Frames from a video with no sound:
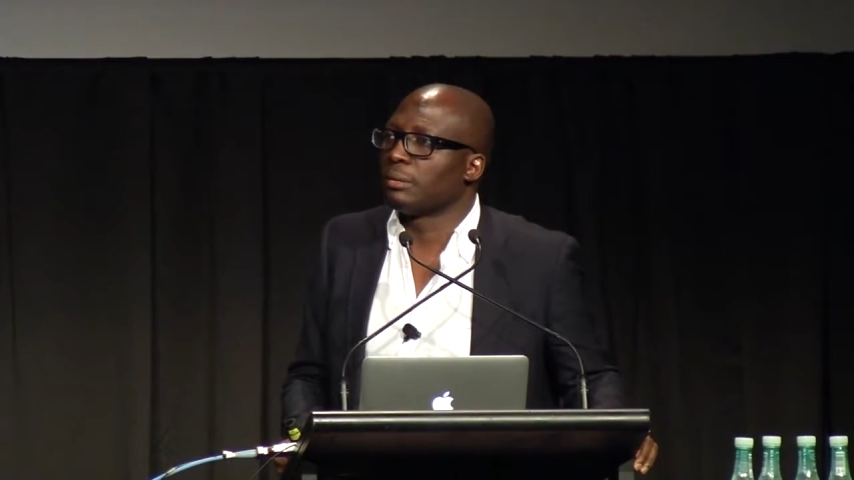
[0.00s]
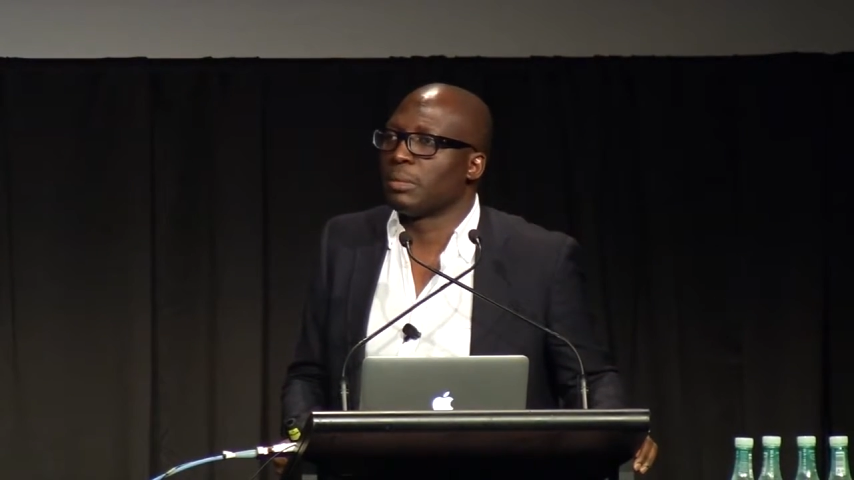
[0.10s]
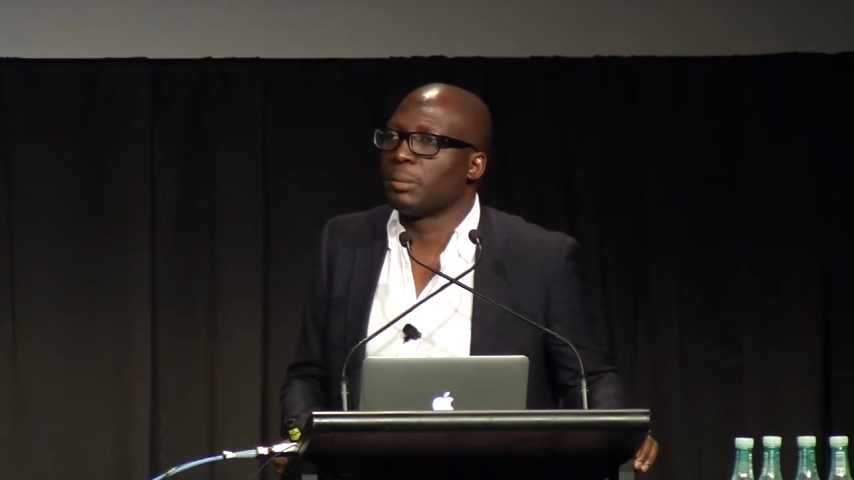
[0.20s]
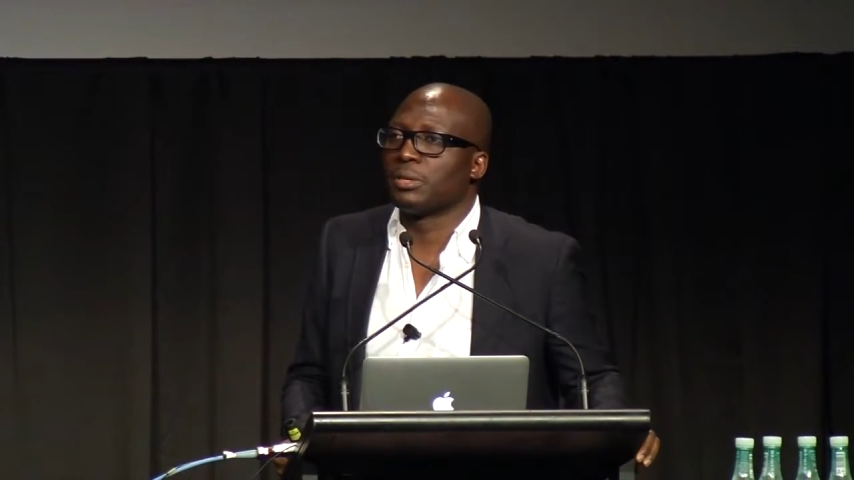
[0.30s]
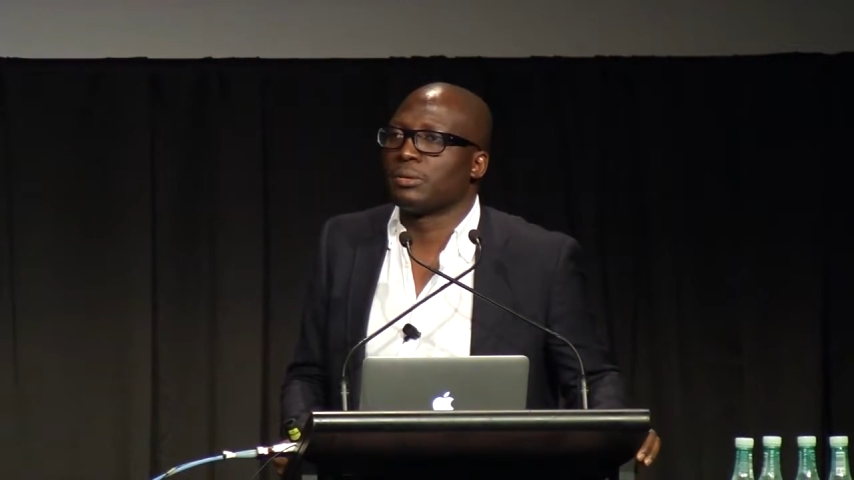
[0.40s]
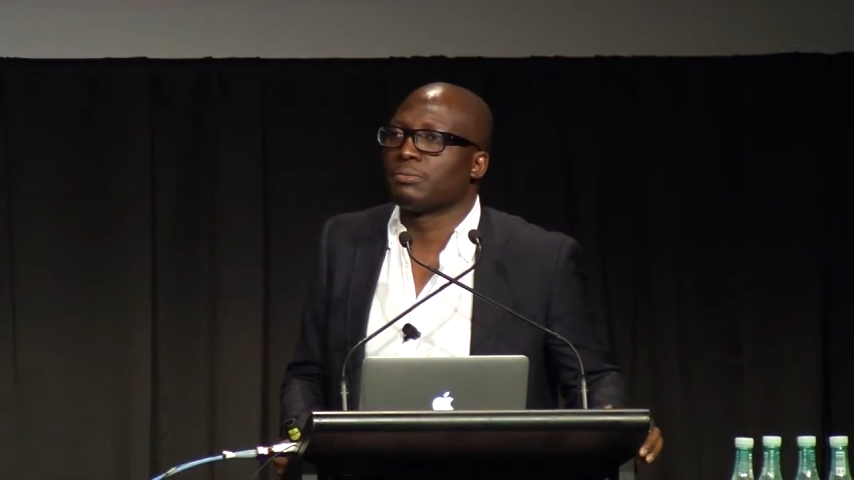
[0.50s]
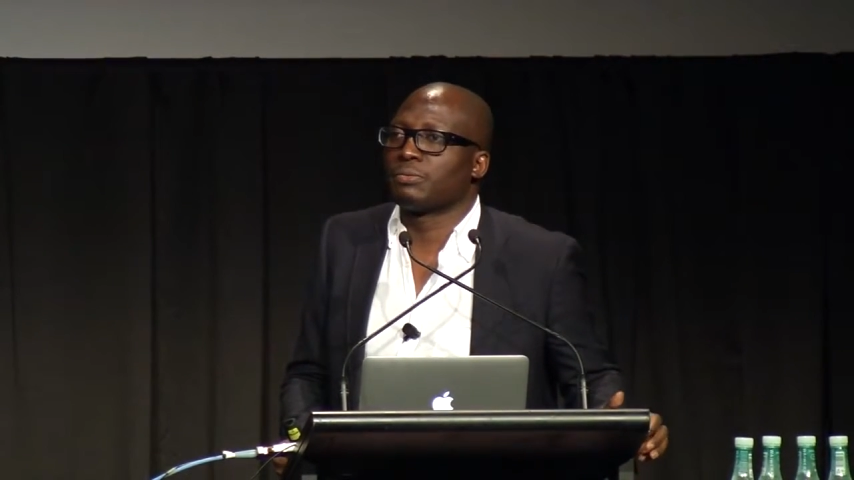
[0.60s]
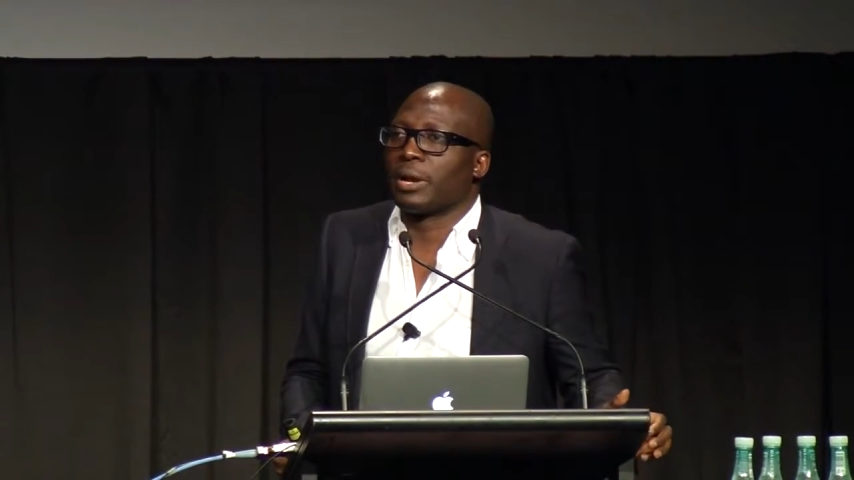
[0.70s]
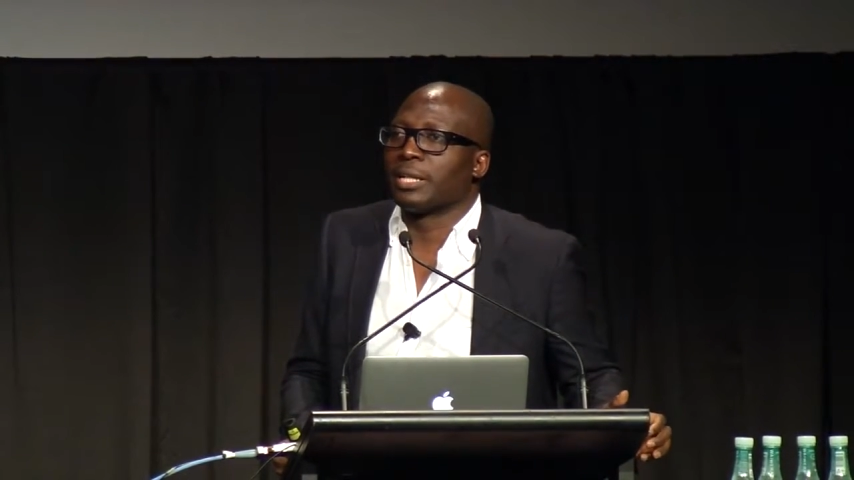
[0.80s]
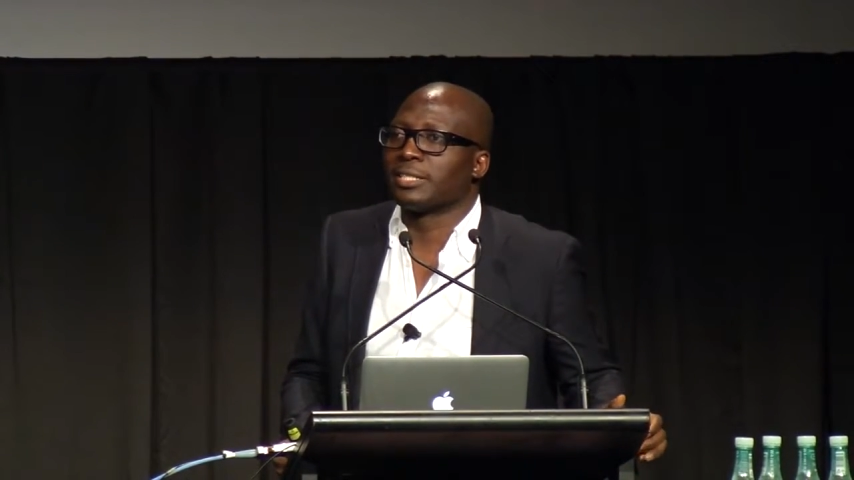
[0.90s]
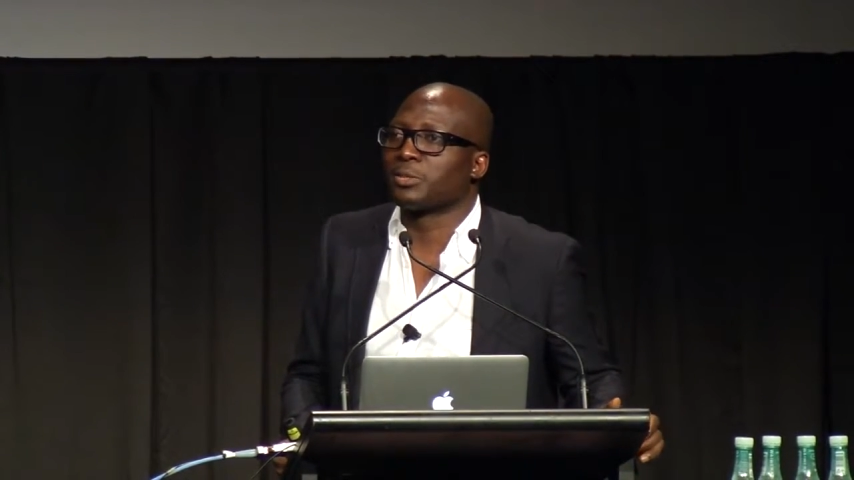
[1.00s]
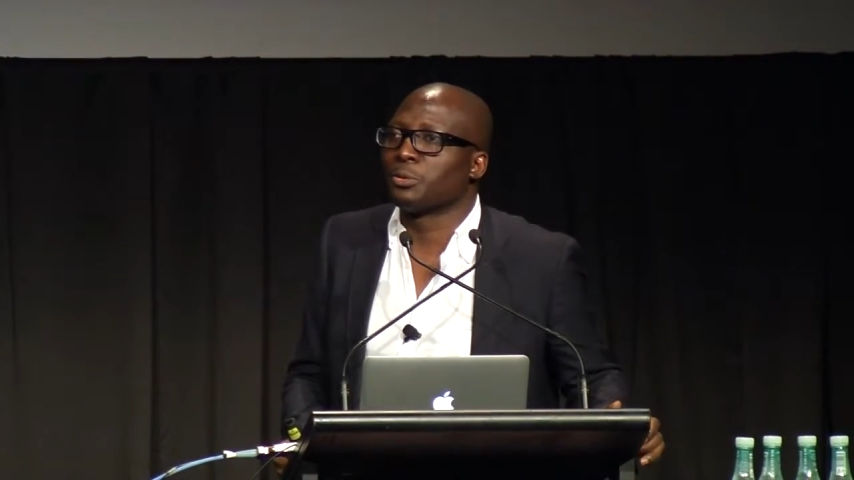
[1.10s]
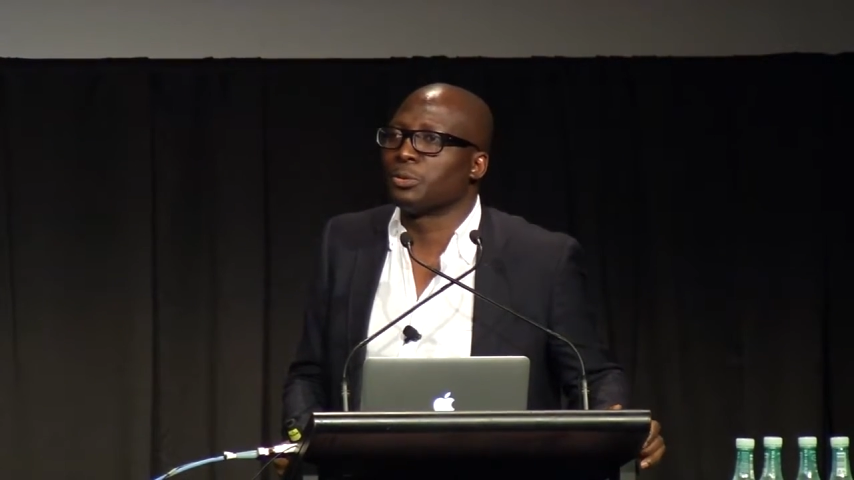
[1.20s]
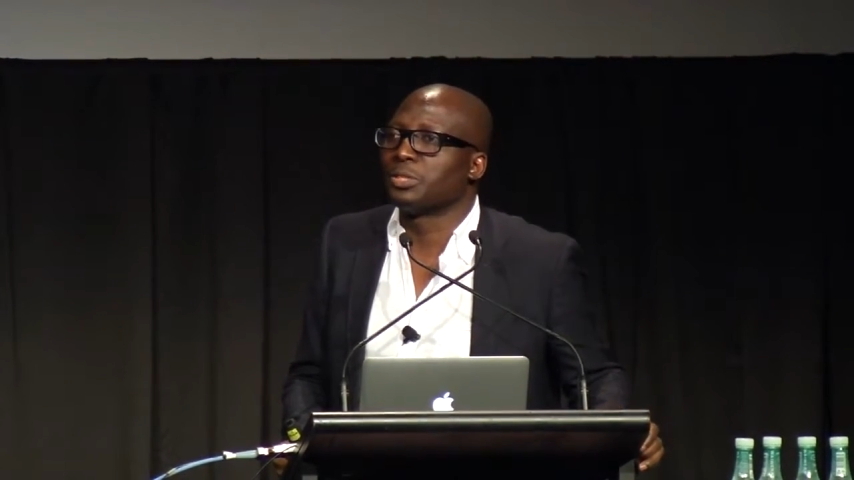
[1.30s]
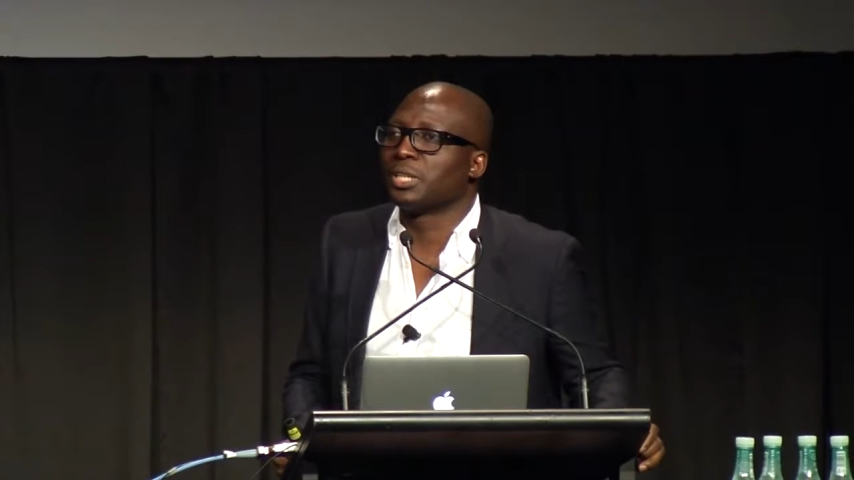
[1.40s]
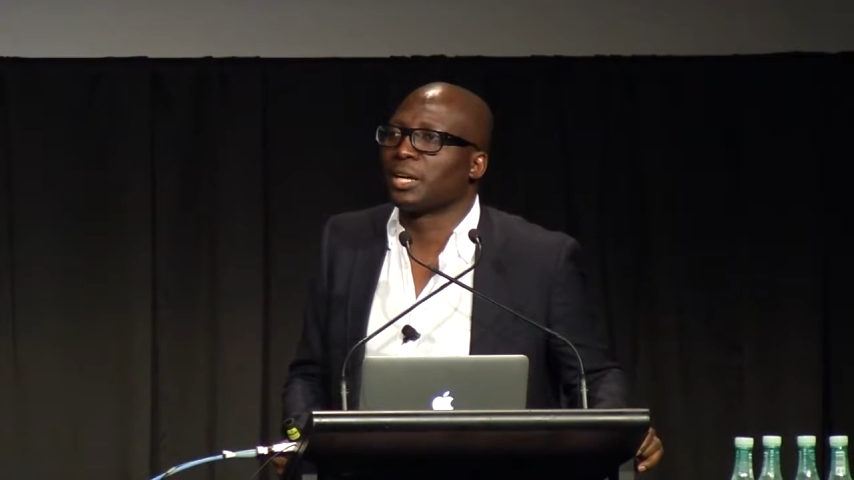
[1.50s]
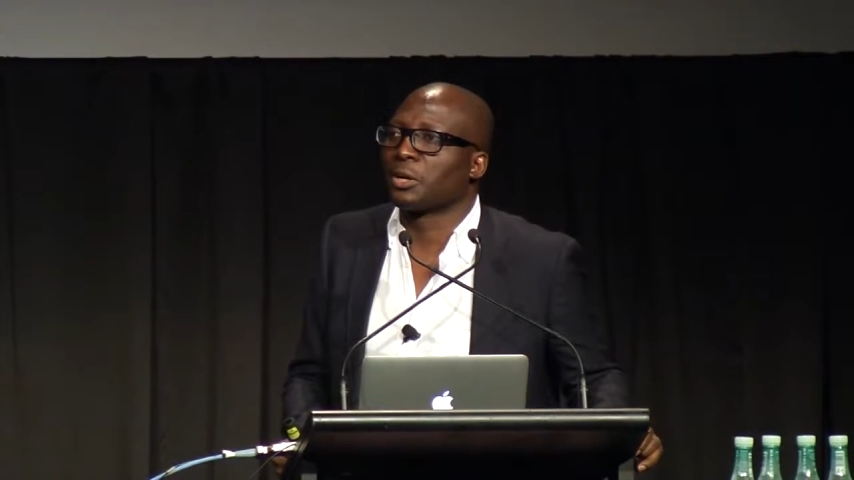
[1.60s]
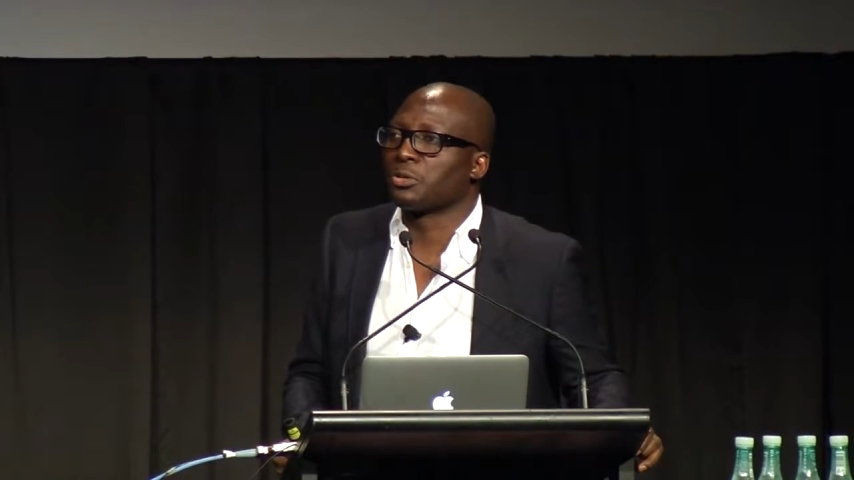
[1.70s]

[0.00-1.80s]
maybe friends who would